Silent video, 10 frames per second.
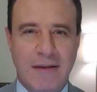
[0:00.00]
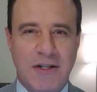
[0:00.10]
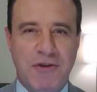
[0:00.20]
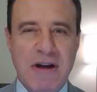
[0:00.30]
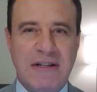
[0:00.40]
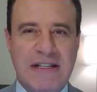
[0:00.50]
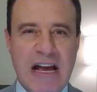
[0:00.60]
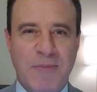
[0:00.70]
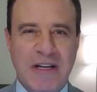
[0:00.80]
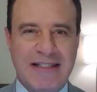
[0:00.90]
The drug is
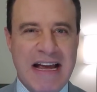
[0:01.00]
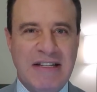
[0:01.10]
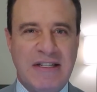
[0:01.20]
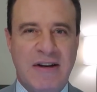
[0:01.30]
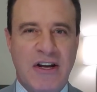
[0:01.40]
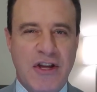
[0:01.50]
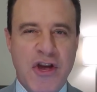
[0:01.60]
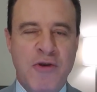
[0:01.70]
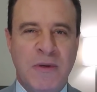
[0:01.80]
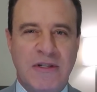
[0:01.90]
now being tested on
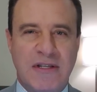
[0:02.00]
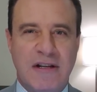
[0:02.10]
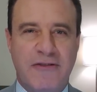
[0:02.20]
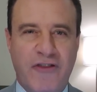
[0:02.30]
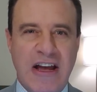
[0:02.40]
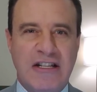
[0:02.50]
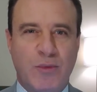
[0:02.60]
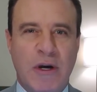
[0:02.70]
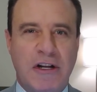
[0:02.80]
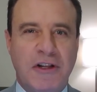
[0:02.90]
humans in a
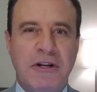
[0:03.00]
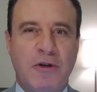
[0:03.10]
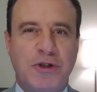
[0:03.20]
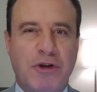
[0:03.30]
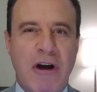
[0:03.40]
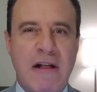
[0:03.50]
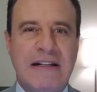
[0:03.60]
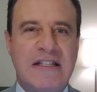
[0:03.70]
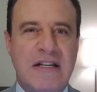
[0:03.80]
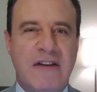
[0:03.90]
phase 1 clinical trial
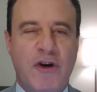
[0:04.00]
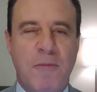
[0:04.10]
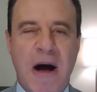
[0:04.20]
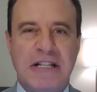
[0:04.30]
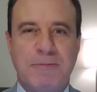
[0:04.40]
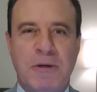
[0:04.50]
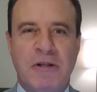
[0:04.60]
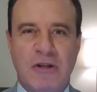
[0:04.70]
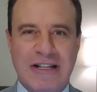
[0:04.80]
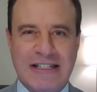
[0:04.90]
at City of Hope
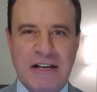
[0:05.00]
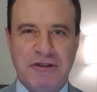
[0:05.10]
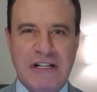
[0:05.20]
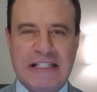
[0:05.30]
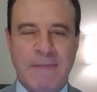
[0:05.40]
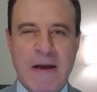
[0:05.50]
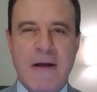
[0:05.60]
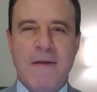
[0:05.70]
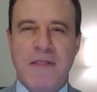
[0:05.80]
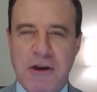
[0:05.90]
Hospital in Los Angeles.
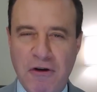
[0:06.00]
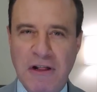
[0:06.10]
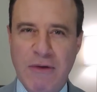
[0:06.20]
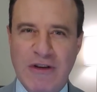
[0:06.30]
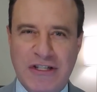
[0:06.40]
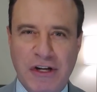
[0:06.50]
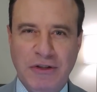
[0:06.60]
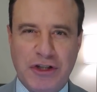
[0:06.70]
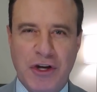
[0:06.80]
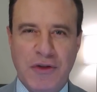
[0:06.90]
The early
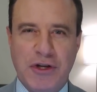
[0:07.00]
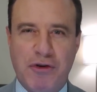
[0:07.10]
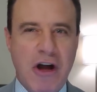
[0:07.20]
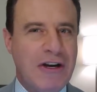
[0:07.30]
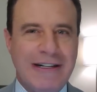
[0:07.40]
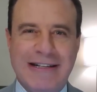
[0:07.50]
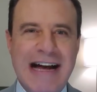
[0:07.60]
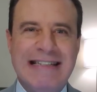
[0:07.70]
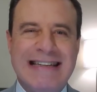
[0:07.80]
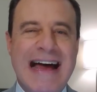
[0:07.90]
results show the drug
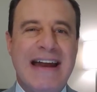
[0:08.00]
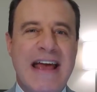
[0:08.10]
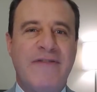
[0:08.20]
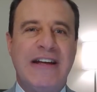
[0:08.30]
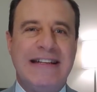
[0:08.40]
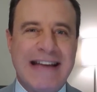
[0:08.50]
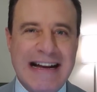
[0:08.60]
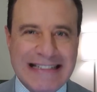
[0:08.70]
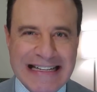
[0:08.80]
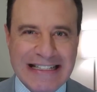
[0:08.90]
does not have any
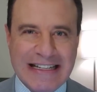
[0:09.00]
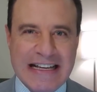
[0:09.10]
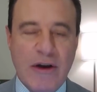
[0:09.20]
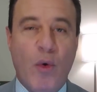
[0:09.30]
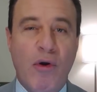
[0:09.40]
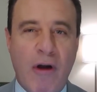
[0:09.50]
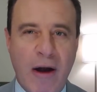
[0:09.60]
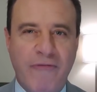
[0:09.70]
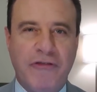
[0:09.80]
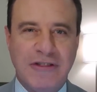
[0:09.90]
toxicity or
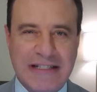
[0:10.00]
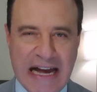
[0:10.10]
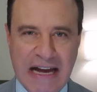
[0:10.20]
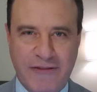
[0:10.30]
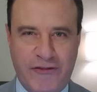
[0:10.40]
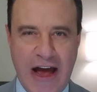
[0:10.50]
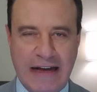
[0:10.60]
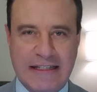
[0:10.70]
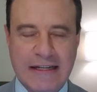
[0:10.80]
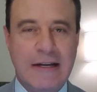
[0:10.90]
harmful side
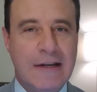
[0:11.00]
effects.